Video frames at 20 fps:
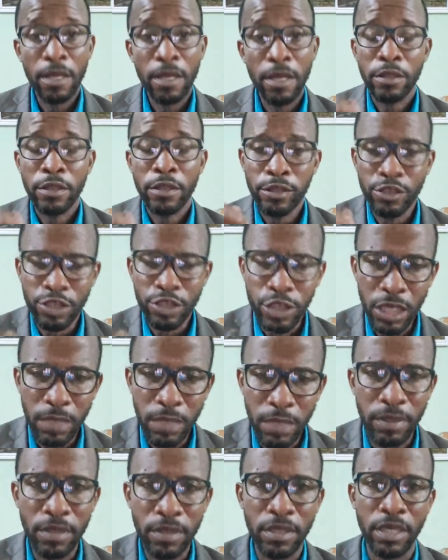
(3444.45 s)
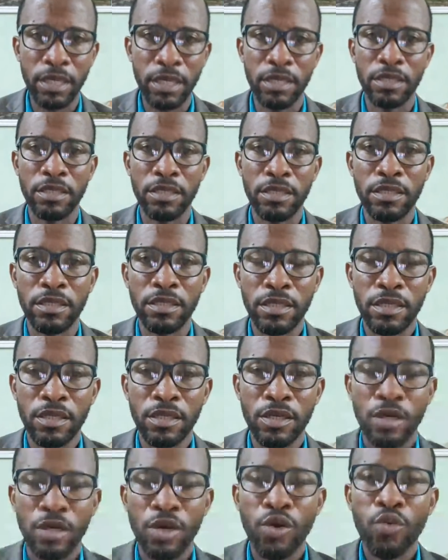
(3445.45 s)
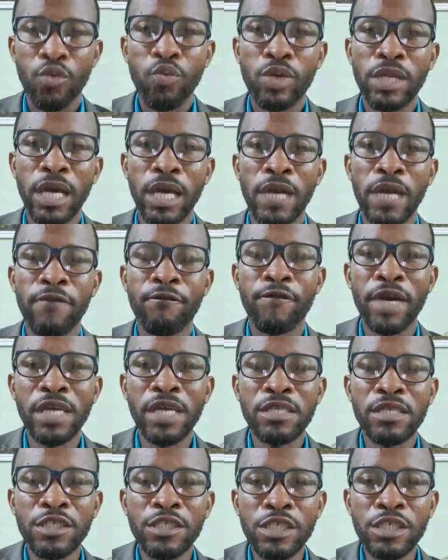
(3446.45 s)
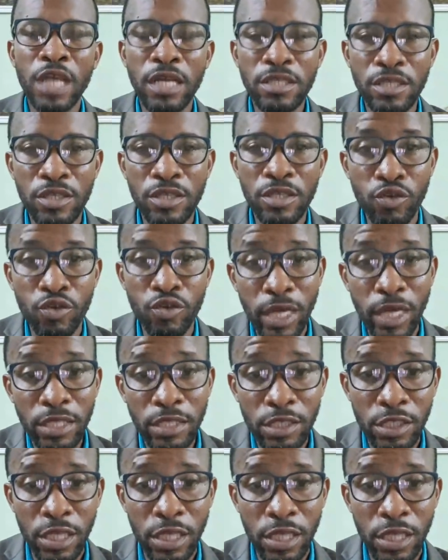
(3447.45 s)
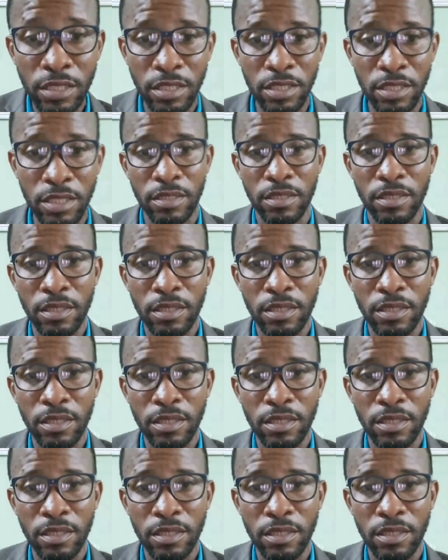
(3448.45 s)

the chairman then would advise the chancellor, write to the chancellor,